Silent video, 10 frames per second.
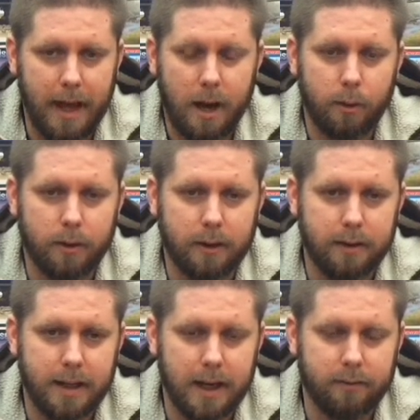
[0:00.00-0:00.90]
hour to
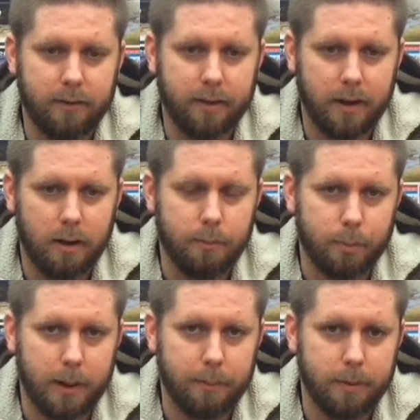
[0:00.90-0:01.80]
clean everything out and
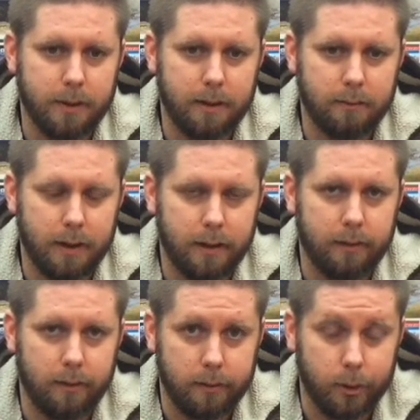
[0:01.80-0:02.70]
prep it and get ready
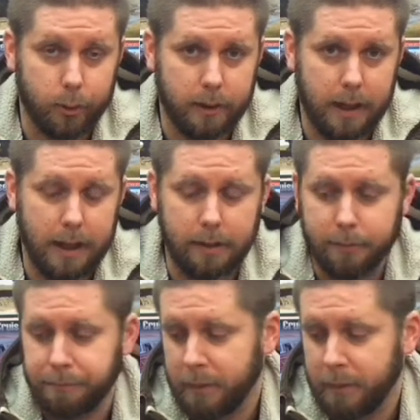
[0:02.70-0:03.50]
and do it again.